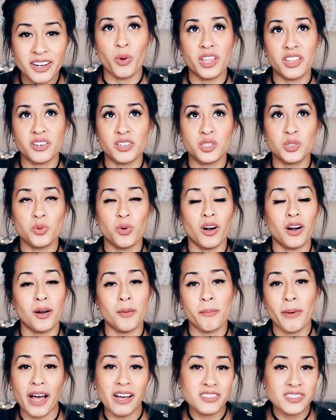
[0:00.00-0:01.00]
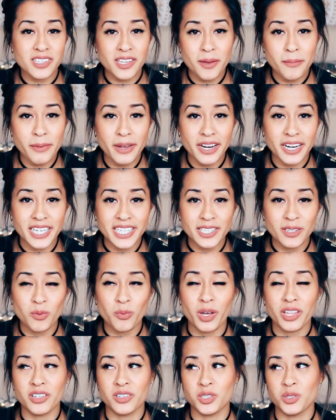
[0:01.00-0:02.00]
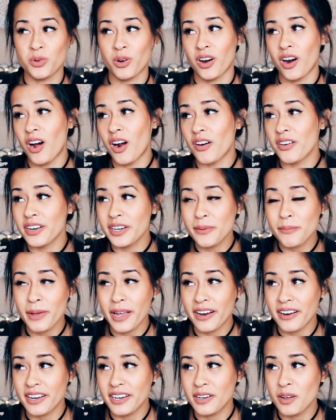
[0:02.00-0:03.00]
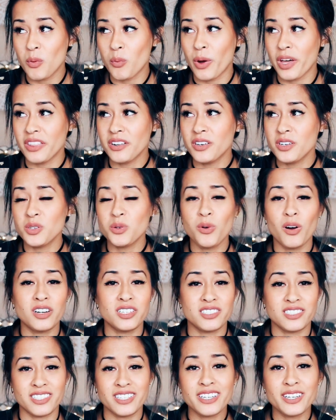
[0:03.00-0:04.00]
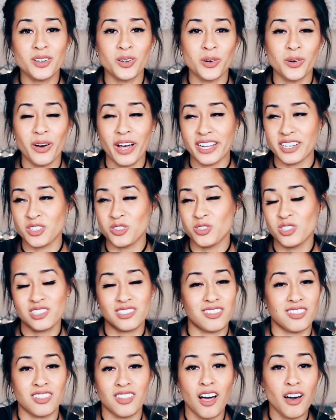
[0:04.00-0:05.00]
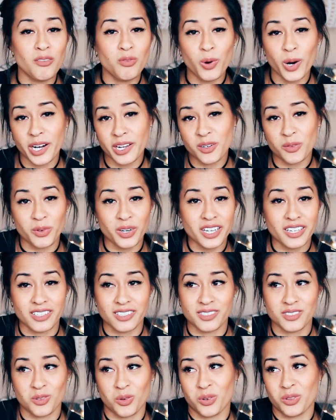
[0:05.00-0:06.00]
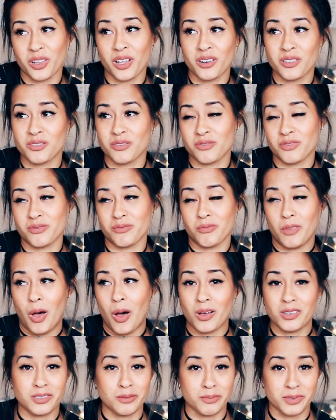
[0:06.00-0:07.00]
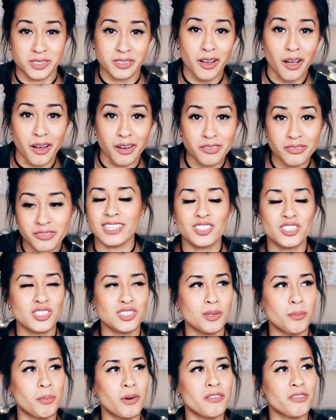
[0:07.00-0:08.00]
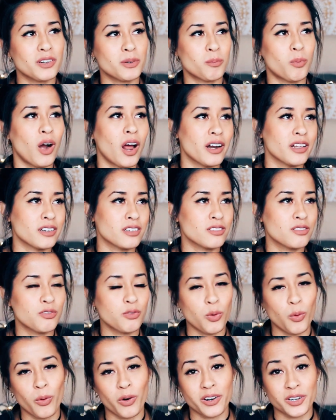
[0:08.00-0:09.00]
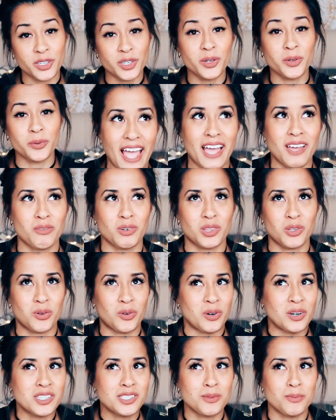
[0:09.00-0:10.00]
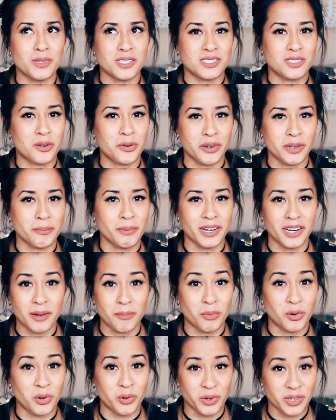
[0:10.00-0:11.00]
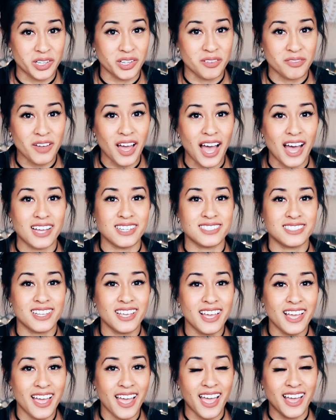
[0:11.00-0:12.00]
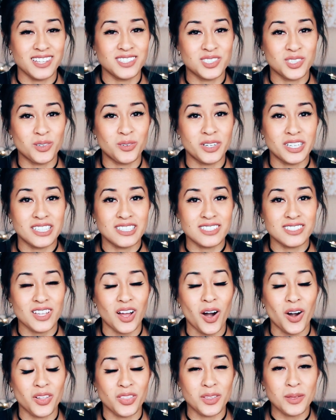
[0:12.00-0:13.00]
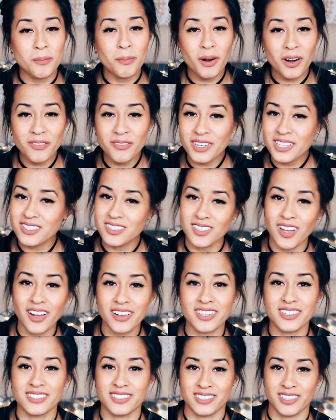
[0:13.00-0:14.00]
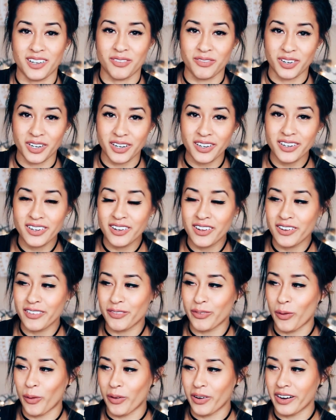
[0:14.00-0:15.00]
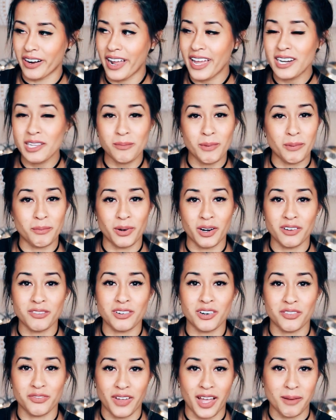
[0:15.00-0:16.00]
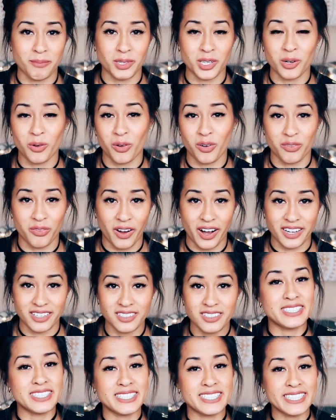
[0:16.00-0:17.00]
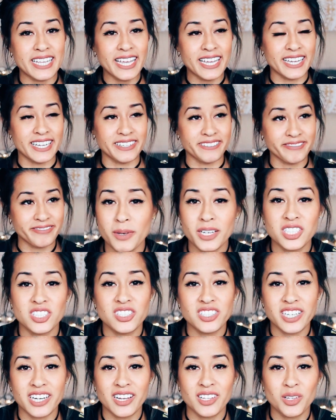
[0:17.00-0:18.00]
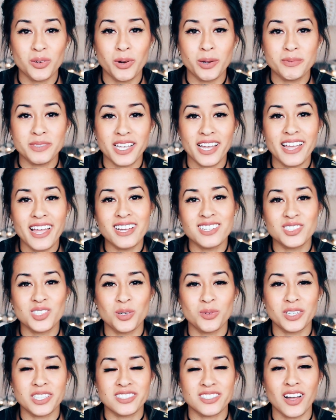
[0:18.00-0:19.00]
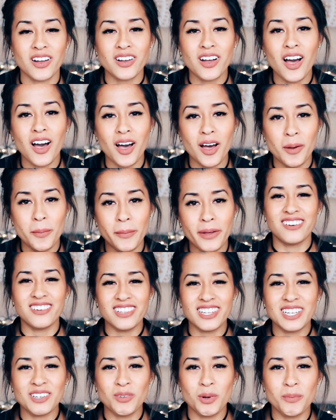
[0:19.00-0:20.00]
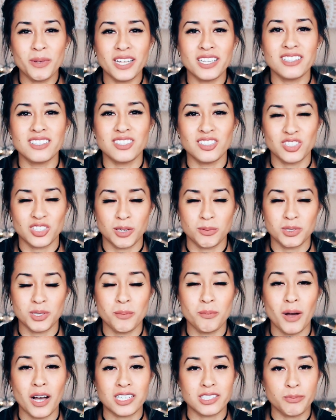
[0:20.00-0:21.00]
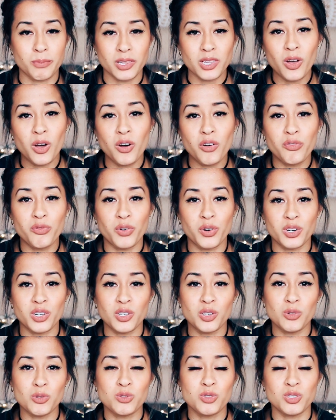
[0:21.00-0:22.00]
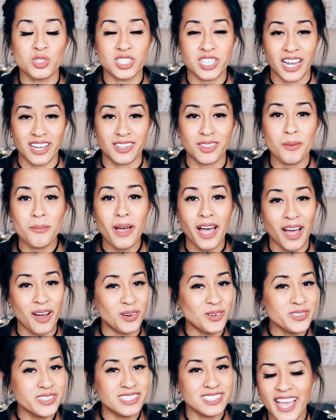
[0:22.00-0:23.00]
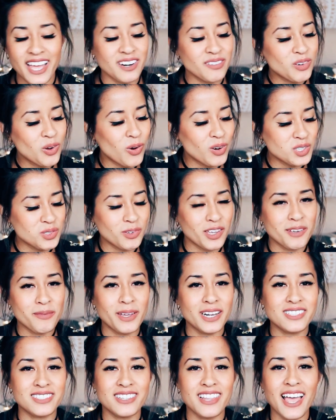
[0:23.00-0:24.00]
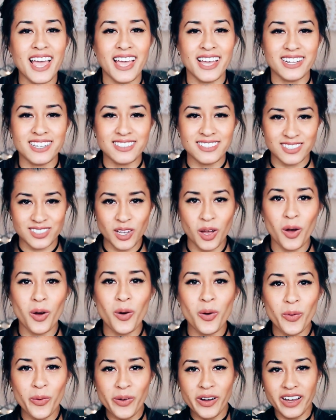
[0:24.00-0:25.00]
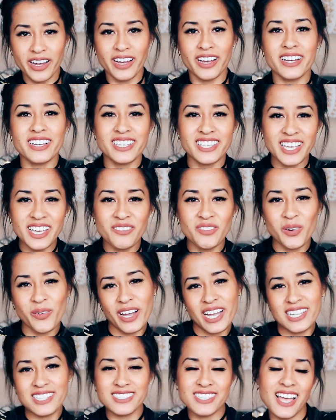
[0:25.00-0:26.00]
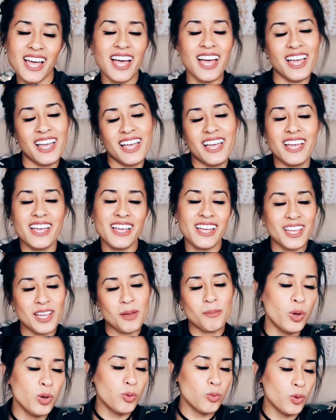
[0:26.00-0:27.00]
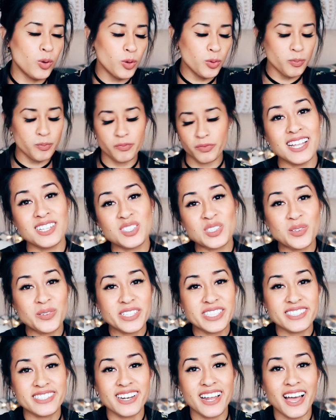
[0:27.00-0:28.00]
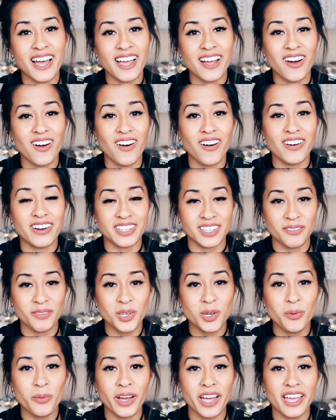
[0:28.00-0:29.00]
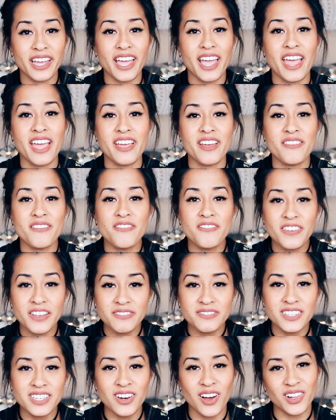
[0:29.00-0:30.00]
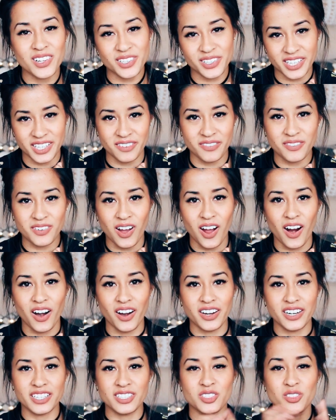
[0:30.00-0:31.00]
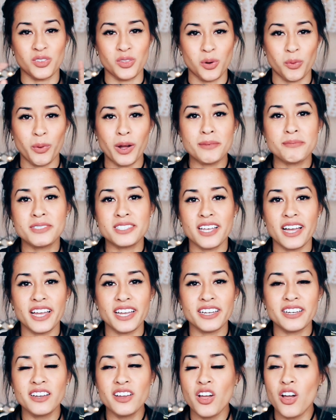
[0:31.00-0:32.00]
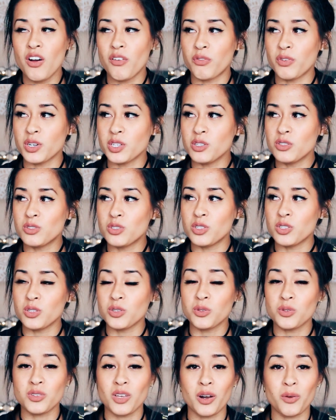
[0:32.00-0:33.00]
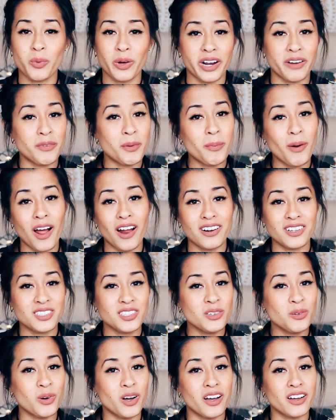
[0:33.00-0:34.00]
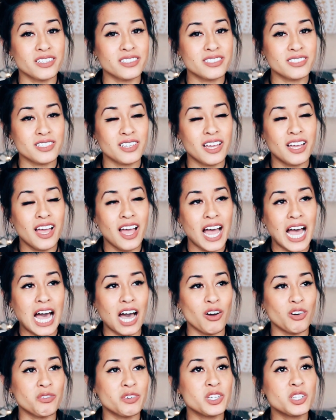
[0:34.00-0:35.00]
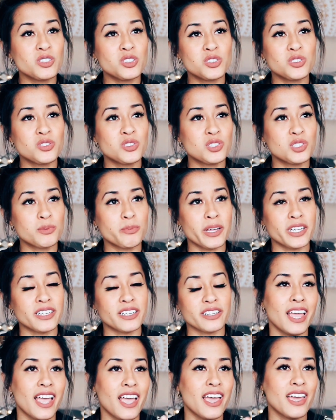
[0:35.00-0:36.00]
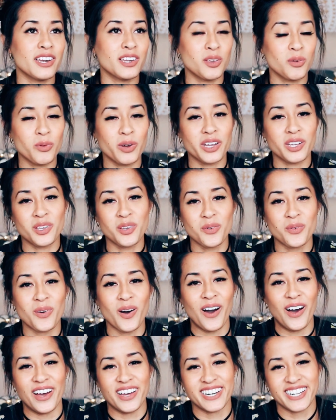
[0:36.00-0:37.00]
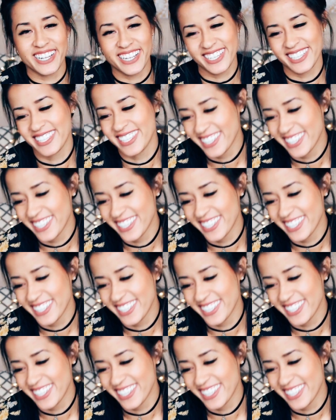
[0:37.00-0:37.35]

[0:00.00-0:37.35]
Whether you are about to get married, whether you are already married, whether you are single and you just love wearing rings or love awesome stuff, it's just the perfect product for you. And with Christmas creeping up really fast, Enso rings are the perfect stocking stuffer for any member of your family or friend. Just saying. Make sure you check out their website, ensorings.com. Their link will be in the description box below for you to check them out. And of course, we have made it to the end, so giveaway time! Whoop, whoop. Enso Rings and I are giving away a $50 gift card to their website for you to use on whatever product you want, however you choose to spend it, any way you want it.